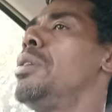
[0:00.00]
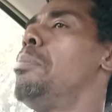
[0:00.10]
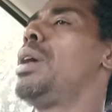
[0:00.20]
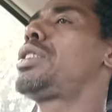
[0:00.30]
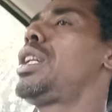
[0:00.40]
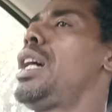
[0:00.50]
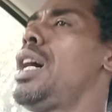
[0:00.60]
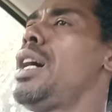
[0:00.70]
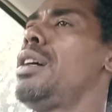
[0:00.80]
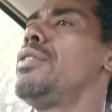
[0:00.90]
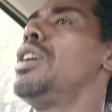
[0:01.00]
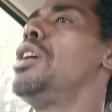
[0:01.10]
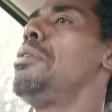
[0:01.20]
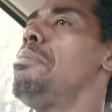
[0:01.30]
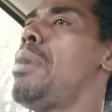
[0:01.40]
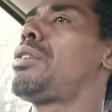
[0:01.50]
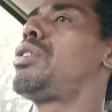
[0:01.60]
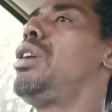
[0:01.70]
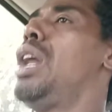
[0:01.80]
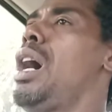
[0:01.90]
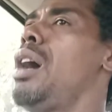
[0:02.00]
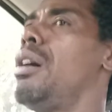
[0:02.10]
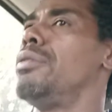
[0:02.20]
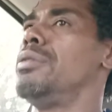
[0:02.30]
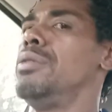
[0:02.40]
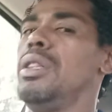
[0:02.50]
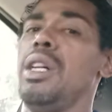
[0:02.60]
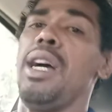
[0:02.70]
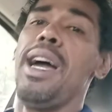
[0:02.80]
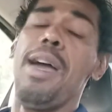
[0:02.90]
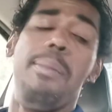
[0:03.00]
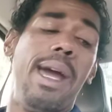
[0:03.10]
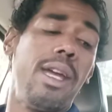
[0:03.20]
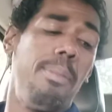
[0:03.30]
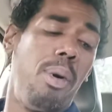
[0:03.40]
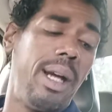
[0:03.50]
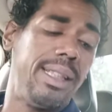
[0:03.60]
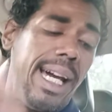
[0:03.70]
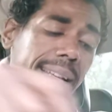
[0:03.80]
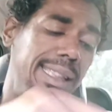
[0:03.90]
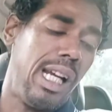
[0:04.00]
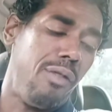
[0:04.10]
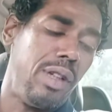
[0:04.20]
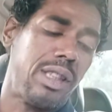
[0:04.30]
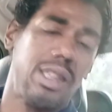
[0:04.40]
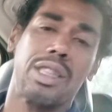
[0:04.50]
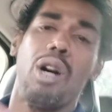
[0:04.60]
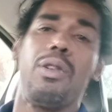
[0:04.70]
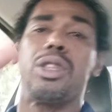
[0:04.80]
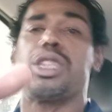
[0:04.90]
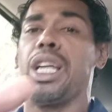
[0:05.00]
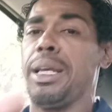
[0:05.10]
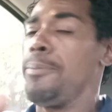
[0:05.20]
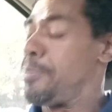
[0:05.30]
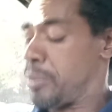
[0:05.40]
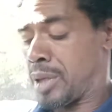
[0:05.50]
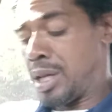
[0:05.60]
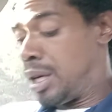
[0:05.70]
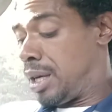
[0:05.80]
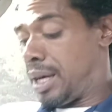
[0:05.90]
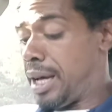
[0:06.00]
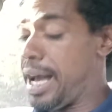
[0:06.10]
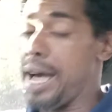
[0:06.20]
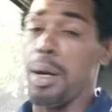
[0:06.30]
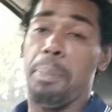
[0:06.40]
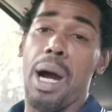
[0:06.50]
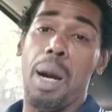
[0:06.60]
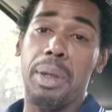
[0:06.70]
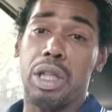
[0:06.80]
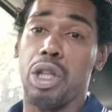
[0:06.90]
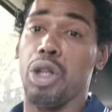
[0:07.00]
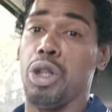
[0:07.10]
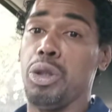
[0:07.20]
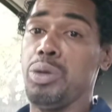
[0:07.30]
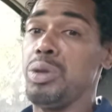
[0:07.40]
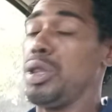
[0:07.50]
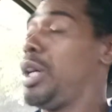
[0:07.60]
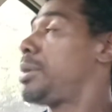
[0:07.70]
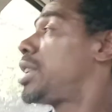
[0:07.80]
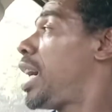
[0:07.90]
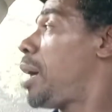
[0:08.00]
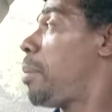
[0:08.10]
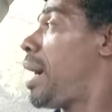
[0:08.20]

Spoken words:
Much love. Much love. Hey, man, your boy, Daddy Jellyfish, is over here chilling. At a barbecue, you know what I'm saying?